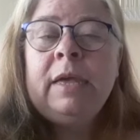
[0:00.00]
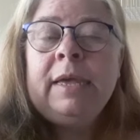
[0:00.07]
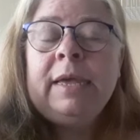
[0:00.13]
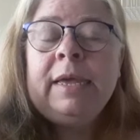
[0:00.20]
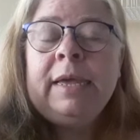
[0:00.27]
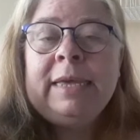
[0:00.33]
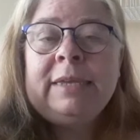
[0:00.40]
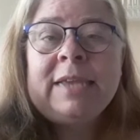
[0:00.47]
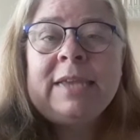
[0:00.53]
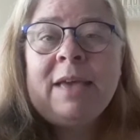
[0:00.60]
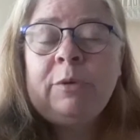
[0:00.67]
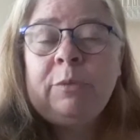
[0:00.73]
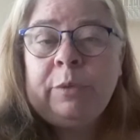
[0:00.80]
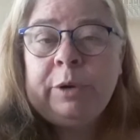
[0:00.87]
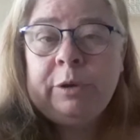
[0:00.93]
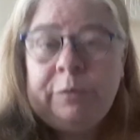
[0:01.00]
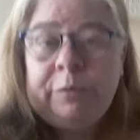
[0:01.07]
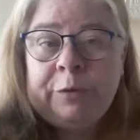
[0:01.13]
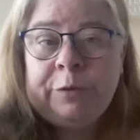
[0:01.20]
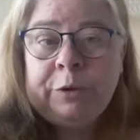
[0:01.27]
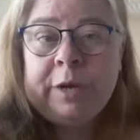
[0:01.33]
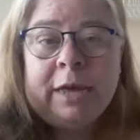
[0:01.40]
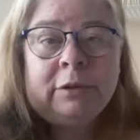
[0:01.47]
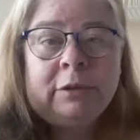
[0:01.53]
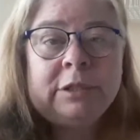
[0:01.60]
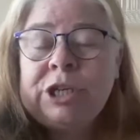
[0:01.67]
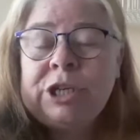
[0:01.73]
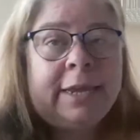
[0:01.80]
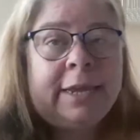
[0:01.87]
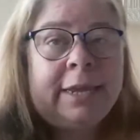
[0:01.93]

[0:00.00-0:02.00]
He's having real food now, TJ.